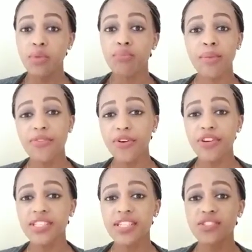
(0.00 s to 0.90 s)
maybe for
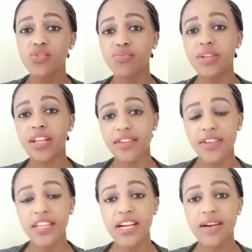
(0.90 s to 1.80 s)
instance you've been
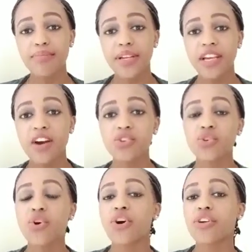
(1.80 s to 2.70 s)
living in a company
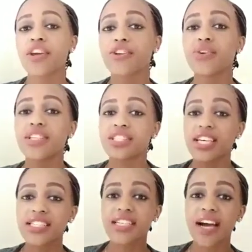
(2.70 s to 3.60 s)
house, or you are
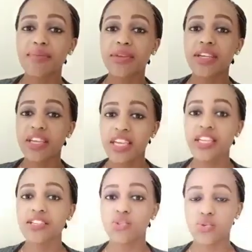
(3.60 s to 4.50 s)
just coming
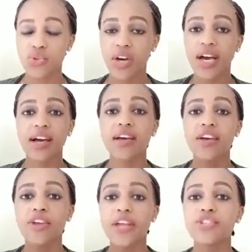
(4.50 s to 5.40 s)
into Doha
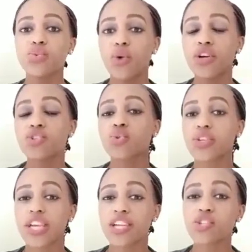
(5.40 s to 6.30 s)
and you want to
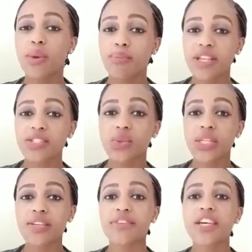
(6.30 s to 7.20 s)
get your place to
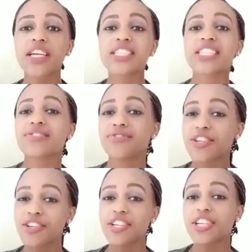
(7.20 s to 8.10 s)
live, it is
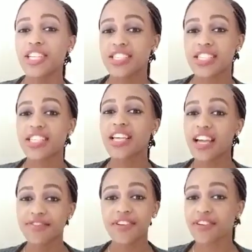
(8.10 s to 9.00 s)
very easy
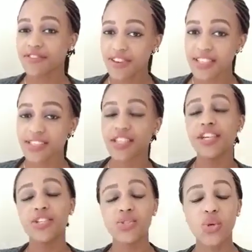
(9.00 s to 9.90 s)
and very
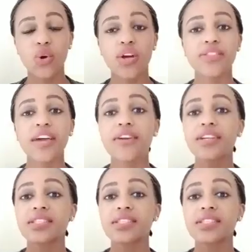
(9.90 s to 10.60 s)
fast. So there